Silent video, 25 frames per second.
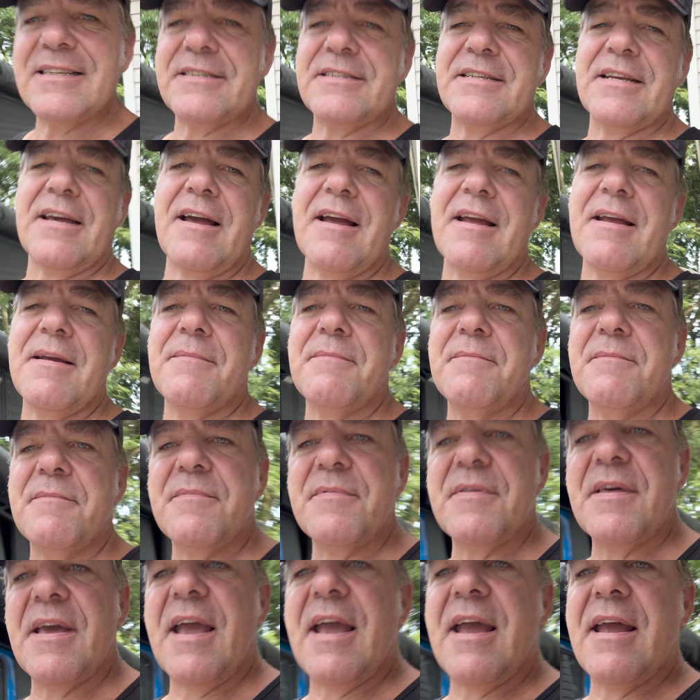time
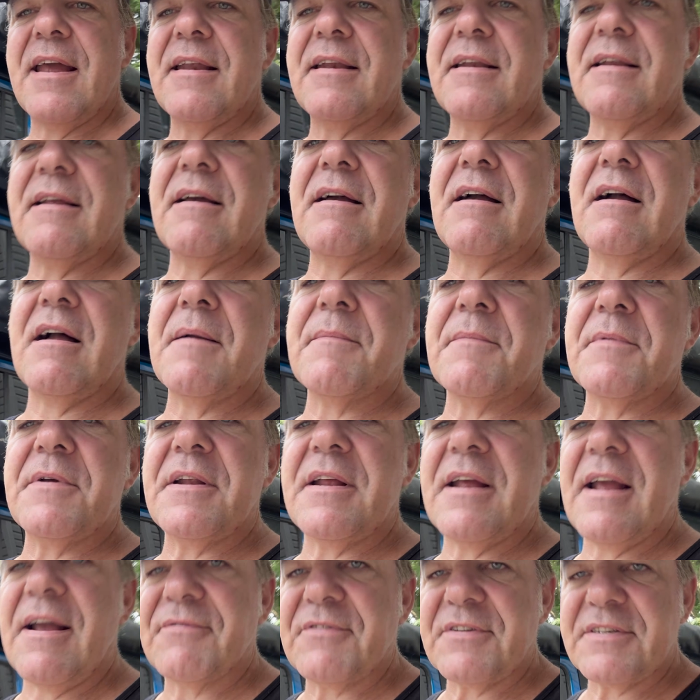that I'm going
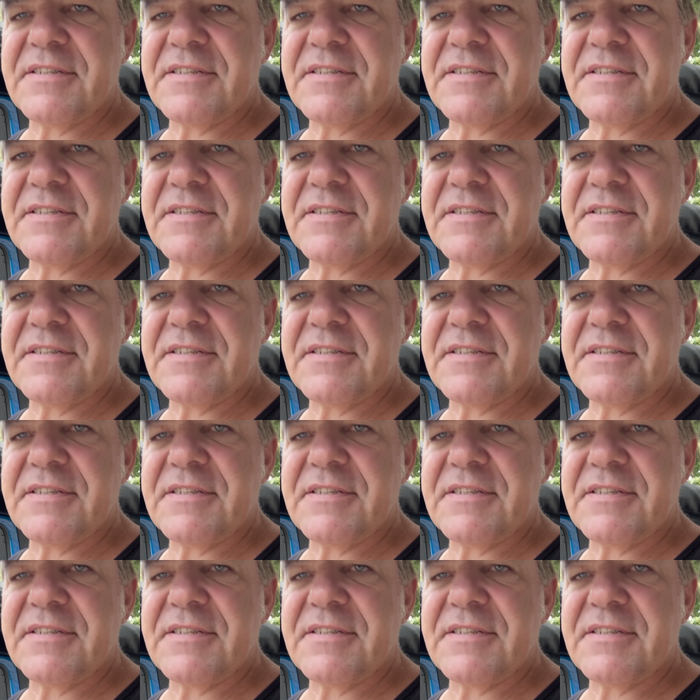to have